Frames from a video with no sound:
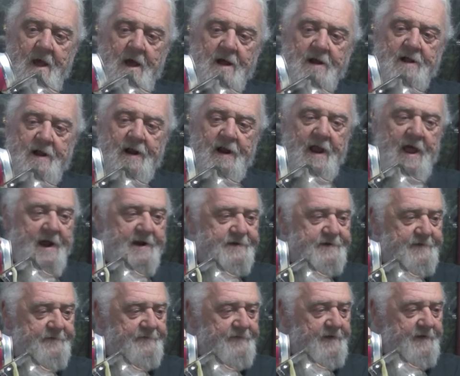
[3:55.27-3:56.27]
A
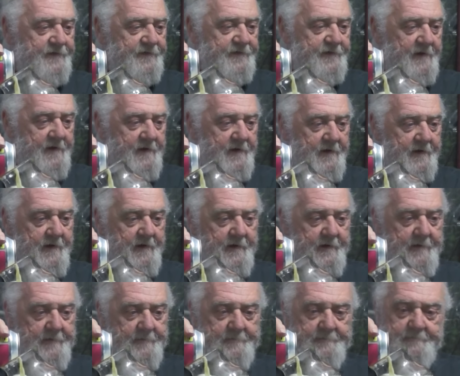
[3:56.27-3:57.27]
collective, they
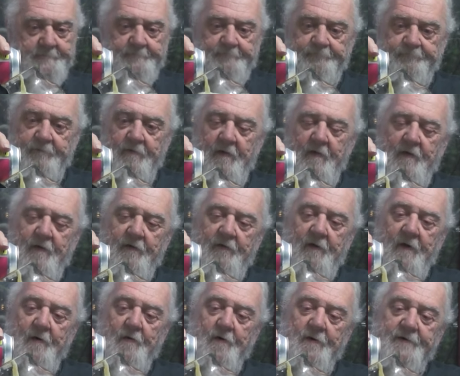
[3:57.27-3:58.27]
say.
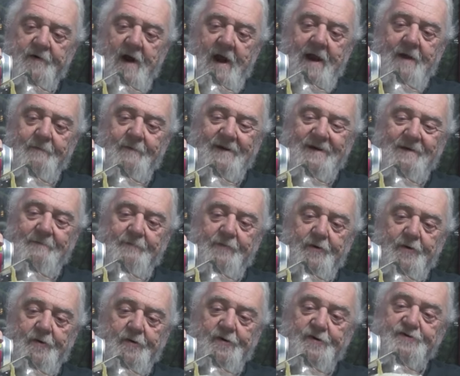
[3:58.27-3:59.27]
I wonder how many
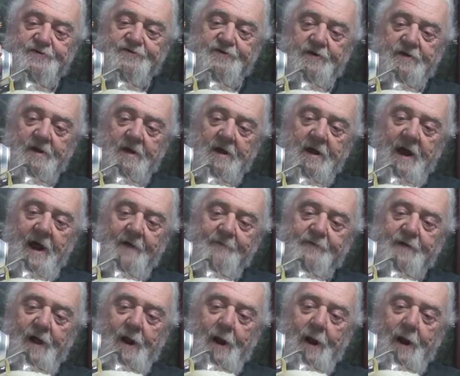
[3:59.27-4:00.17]
brewers have